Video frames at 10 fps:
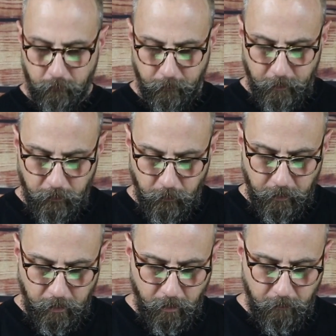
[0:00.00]
We've been
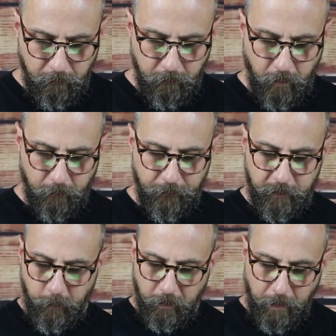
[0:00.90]
doing them on
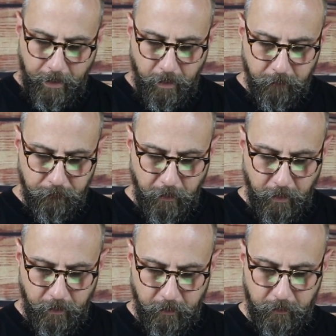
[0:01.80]
Facebook Live.
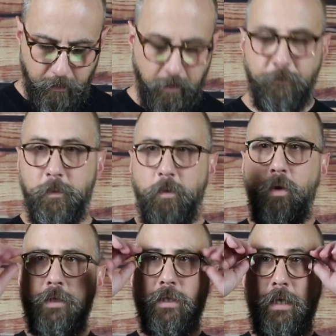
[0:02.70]
And if you've been
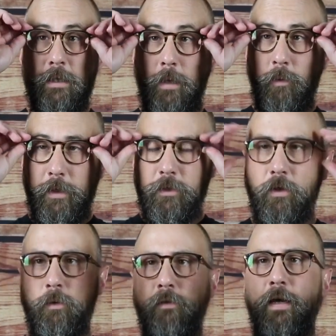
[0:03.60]
watching the last couple weeks, you
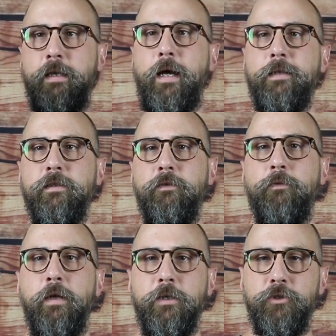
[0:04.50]
know that we've had lots
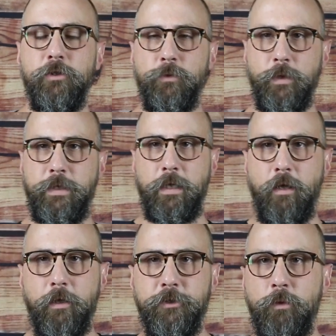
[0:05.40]
of issues with
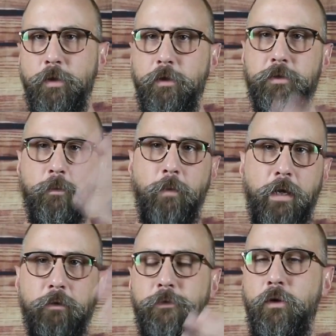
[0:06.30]
technology, whether it's a
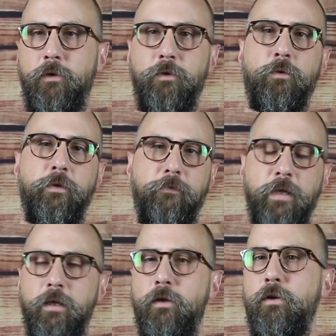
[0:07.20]
microphone or the
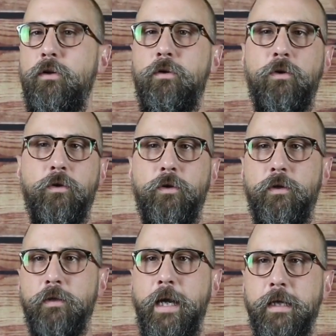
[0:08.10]
video
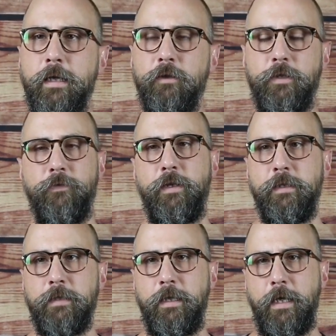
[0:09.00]
or lighting or different
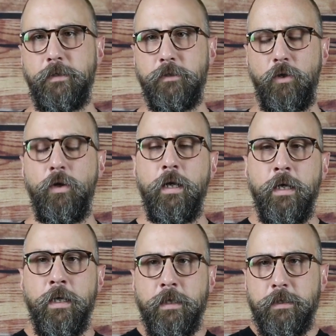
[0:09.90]
things like that. And so
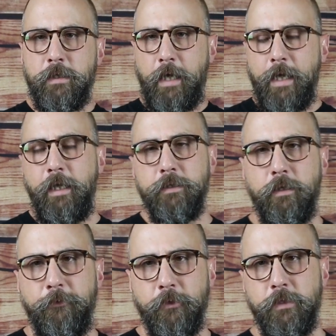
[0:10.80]
tonight is
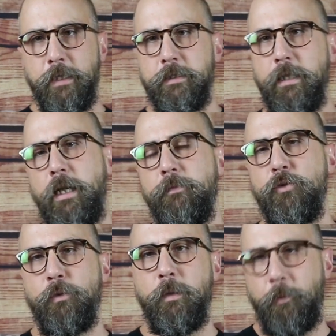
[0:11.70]
the first lesson that I'm
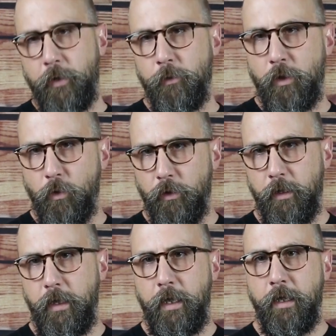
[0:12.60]
doing
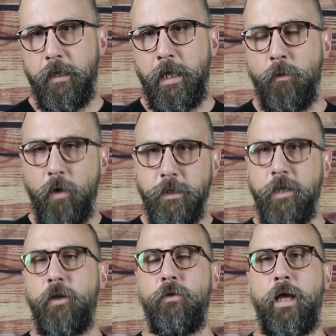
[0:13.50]
pre-recorded, and I wanted
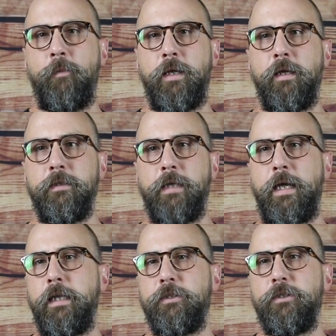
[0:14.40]
to do that because I
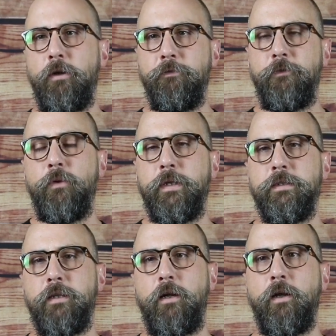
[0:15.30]
get so
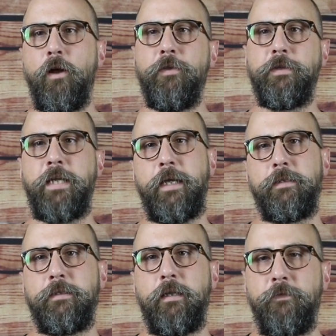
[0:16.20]
focused on all the tech
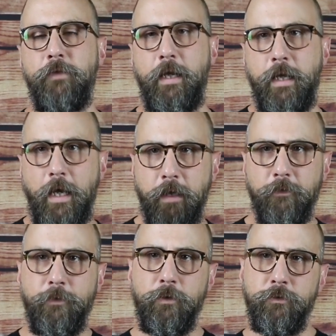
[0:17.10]
stuff that I kind
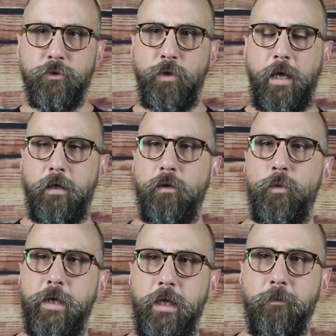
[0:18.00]
of lose track on
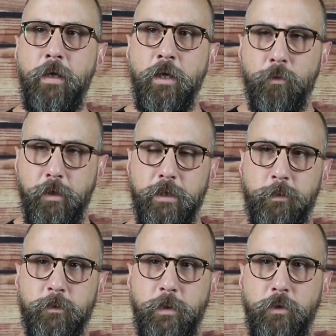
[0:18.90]
what I'm really
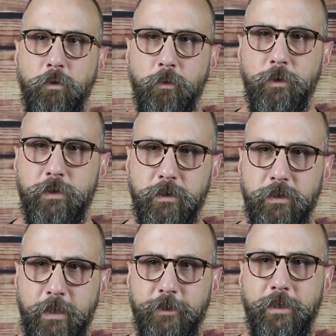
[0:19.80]
supposed to be doing, which is
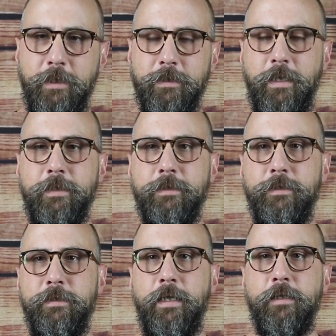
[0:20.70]
teaching these
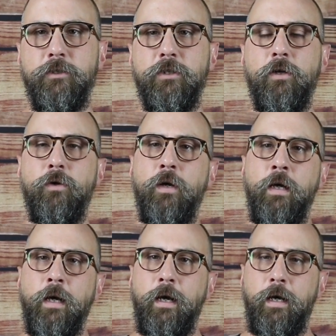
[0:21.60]
lessons. And so
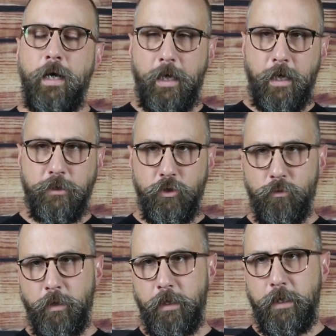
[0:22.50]
I do
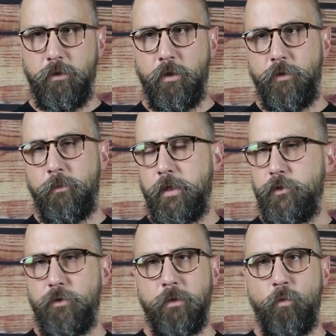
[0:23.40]
want to let you know that I'm going to
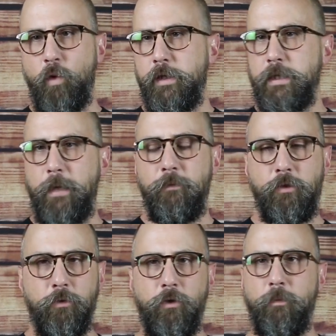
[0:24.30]
do them one time
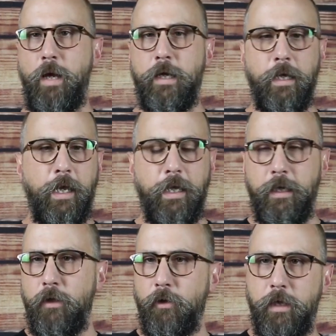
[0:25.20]
through. I'm not going to
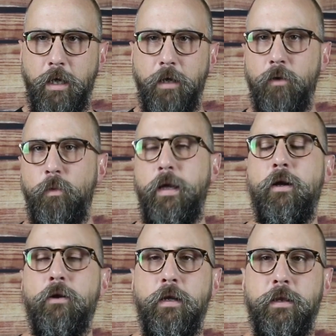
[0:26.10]
edit or cut away
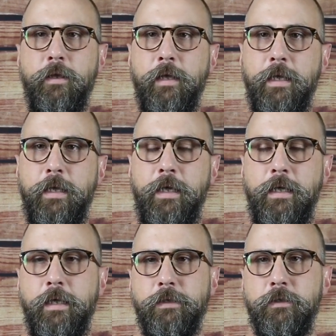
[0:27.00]
or anything like that,
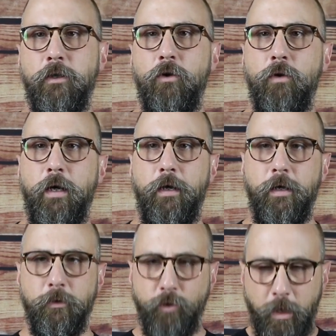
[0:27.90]
and so
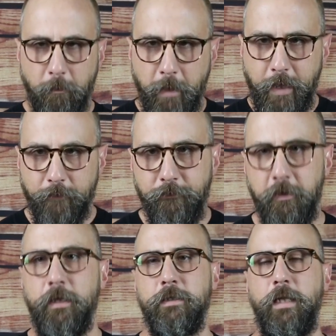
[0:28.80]
I try to make it
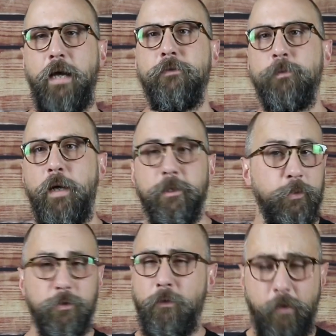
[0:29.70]
feel as live as
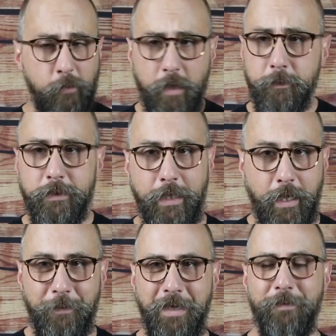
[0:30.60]
possible. So if I make a mistake,
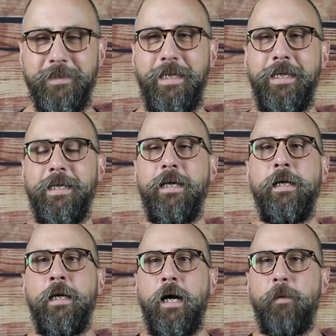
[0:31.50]
I make a mistake,
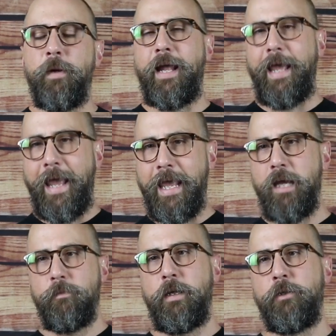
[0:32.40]
but I
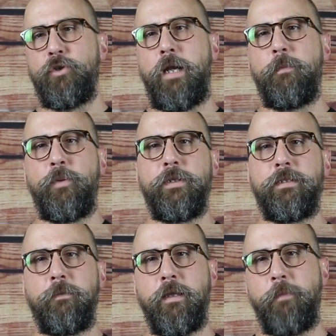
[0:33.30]
am going to try to put
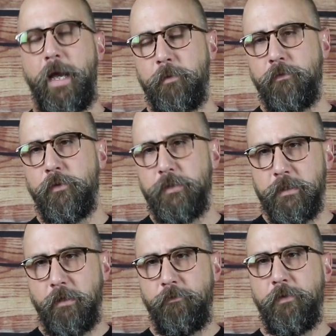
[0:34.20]
some of the Bible
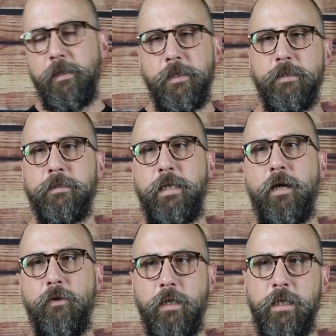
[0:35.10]
verses and fill-ins
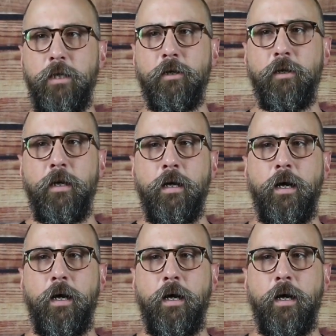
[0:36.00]
down here.